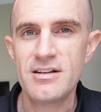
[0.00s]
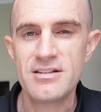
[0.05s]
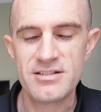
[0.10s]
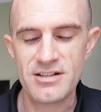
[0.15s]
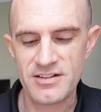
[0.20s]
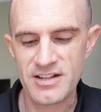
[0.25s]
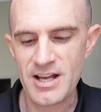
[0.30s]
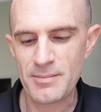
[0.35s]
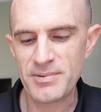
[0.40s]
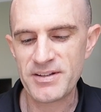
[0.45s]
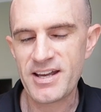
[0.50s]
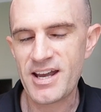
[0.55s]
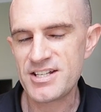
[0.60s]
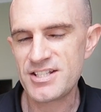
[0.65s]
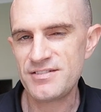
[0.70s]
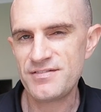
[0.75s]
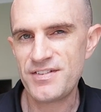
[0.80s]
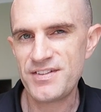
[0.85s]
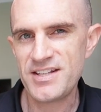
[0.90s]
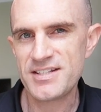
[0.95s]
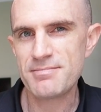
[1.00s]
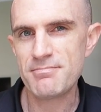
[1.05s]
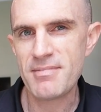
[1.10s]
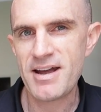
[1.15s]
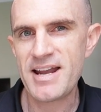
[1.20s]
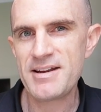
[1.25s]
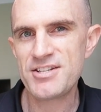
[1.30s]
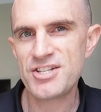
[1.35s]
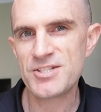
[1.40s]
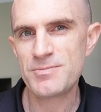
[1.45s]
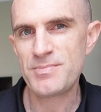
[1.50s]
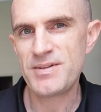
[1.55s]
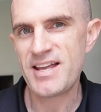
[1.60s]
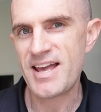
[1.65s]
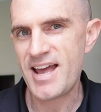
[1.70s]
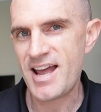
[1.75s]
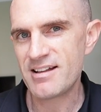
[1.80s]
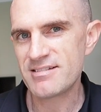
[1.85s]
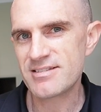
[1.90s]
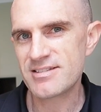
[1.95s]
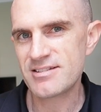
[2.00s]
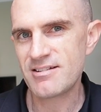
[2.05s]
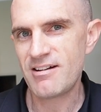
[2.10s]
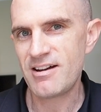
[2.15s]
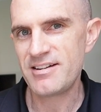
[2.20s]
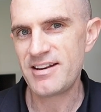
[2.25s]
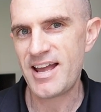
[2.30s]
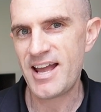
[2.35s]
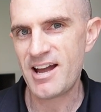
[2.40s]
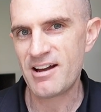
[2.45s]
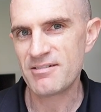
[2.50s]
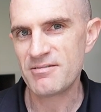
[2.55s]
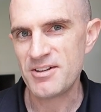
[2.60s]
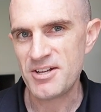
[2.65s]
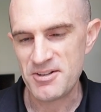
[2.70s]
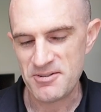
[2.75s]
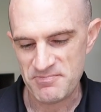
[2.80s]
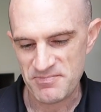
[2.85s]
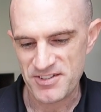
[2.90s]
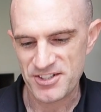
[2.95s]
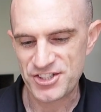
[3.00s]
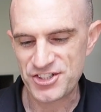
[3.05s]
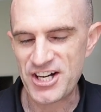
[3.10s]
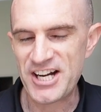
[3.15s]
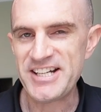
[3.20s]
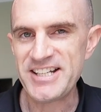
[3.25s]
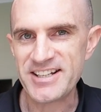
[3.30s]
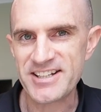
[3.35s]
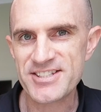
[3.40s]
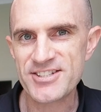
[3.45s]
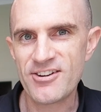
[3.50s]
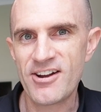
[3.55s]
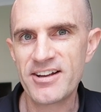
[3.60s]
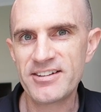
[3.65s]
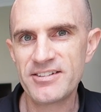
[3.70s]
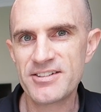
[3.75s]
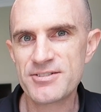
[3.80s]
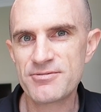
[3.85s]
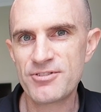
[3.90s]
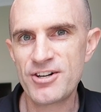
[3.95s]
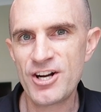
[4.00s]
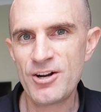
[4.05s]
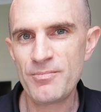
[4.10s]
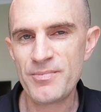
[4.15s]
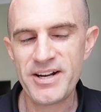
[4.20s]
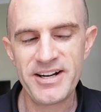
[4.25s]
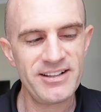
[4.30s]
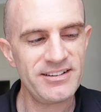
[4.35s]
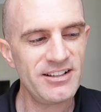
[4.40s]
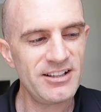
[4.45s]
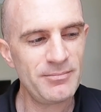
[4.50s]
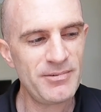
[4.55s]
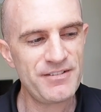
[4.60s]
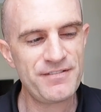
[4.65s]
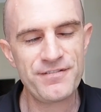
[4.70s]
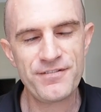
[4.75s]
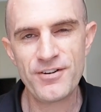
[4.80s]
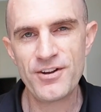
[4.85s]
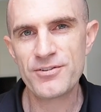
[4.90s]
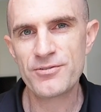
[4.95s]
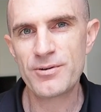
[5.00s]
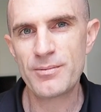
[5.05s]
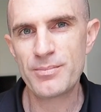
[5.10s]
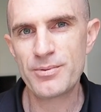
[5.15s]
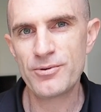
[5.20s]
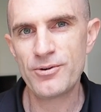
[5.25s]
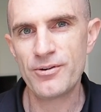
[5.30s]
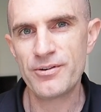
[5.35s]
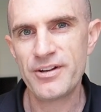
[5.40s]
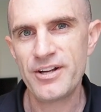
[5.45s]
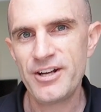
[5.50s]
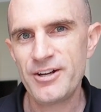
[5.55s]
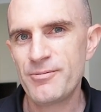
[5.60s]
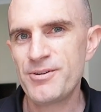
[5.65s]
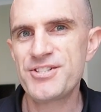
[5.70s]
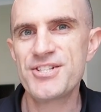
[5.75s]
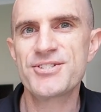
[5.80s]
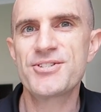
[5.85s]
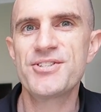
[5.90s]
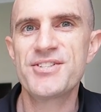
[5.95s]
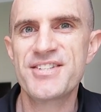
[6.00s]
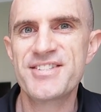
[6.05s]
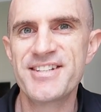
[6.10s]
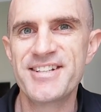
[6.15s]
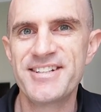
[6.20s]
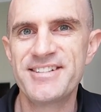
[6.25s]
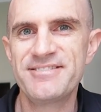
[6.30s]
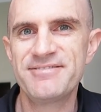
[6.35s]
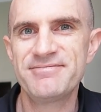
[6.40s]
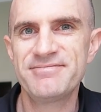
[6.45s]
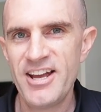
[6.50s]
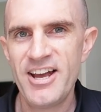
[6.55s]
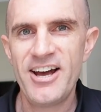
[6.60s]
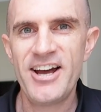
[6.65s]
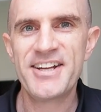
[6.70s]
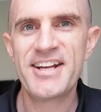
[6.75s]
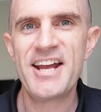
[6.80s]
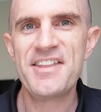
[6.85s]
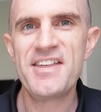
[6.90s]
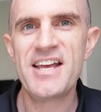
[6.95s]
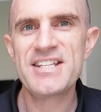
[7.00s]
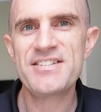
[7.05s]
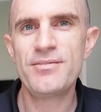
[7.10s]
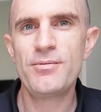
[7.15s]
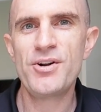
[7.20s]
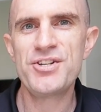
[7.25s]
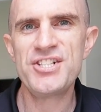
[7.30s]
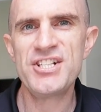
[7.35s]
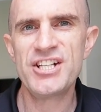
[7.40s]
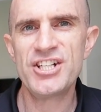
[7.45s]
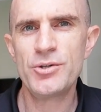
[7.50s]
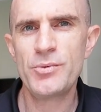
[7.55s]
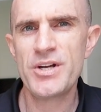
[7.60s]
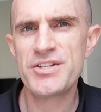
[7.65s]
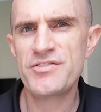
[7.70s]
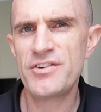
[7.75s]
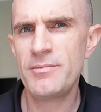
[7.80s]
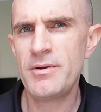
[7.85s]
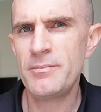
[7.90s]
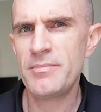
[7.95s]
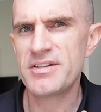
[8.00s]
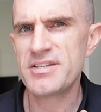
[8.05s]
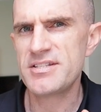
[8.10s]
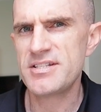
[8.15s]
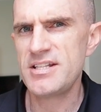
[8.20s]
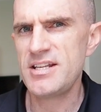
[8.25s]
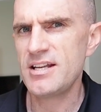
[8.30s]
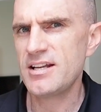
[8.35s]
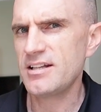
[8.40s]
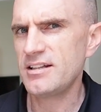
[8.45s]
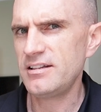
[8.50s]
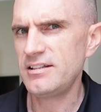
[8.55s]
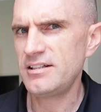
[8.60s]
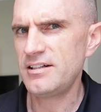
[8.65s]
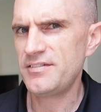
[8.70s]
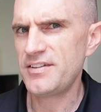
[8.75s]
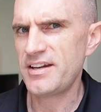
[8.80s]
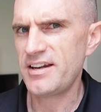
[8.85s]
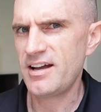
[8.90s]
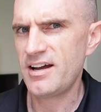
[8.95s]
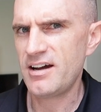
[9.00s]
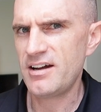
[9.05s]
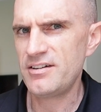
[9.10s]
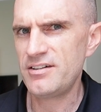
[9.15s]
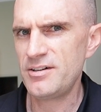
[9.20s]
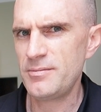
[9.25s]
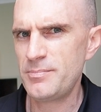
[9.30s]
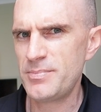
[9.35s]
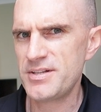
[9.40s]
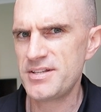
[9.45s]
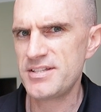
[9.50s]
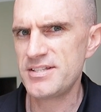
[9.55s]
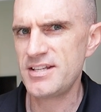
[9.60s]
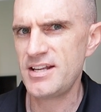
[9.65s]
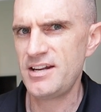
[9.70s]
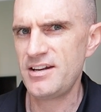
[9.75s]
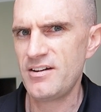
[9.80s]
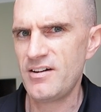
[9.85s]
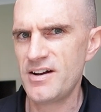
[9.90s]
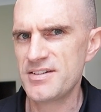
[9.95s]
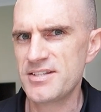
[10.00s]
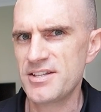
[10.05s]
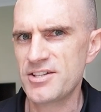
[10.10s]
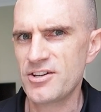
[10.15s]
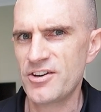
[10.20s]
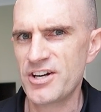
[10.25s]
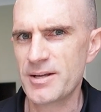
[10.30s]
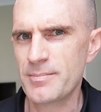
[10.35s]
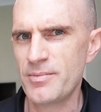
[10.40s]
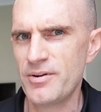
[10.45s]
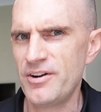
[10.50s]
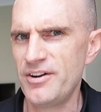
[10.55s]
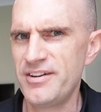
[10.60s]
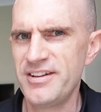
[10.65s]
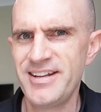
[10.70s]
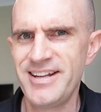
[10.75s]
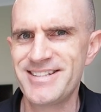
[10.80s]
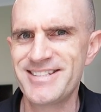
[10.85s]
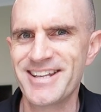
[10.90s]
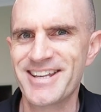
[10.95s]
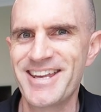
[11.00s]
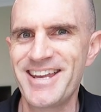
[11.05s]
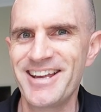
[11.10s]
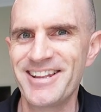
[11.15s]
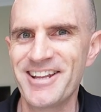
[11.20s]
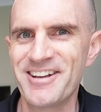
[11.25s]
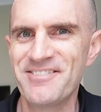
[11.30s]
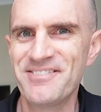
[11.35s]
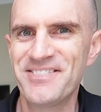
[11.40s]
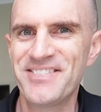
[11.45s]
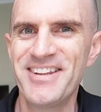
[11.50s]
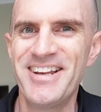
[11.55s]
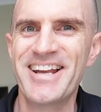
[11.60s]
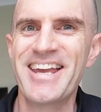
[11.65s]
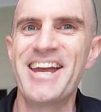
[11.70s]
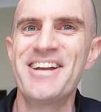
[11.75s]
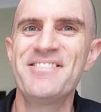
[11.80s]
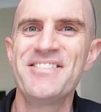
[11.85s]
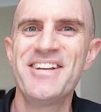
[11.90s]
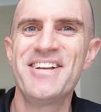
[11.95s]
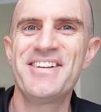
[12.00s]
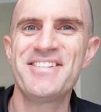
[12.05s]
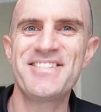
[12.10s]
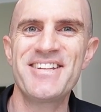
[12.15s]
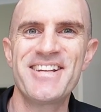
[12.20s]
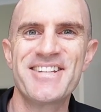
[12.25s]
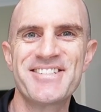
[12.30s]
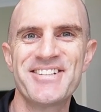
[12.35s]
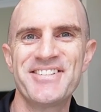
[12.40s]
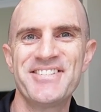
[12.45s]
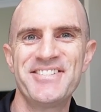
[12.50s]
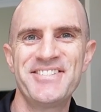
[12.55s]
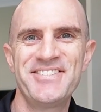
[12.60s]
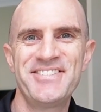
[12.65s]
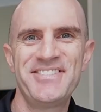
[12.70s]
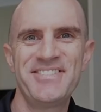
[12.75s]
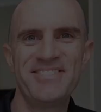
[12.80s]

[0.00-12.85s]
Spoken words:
So the application for this may just be outside our training cyclist realm and a little bit further abroad, which is good to see. Okay, thanks for watching and always remember, steer clear of that 100% isotonic mode. It's a killer. Okay, see you soon.